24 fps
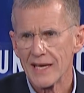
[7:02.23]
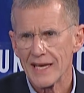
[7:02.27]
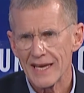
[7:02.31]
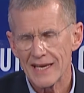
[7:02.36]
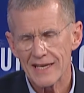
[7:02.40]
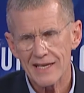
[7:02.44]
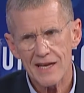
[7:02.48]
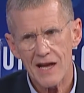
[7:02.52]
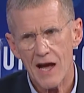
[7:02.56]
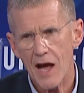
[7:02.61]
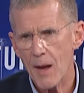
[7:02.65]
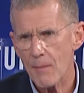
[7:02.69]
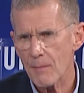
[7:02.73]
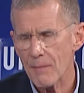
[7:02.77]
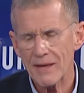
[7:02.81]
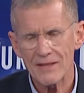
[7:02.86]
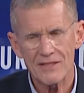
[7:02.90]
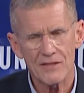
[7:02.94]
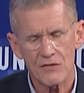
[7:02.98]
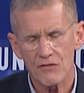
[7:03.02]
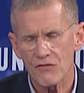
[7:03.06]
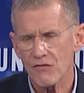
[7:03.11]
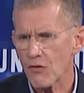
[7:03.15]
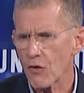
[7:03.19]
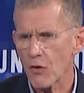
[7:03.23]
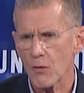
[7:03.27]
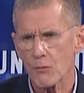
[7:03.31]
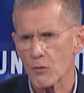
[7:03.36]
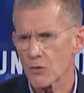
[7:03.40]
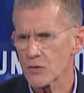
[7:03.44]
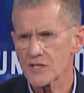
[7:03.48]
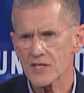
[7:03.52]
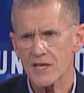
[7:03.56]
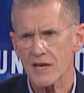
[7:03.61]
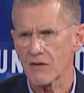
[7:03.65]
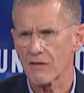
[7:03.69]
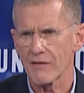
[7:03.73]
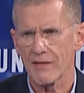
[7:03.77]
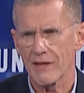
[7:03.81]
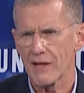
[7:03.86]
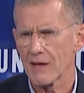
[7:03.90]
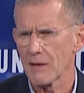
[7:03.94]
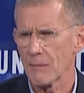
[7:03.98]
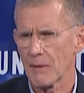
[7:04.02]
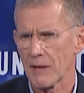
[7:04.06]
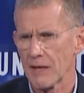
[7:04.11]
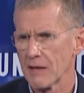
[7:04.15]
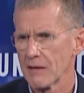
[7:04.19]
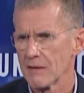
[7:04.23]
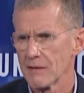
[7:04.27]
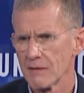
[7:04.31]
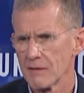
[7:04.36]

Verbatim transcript: In combat, they're far more scared of the enemy.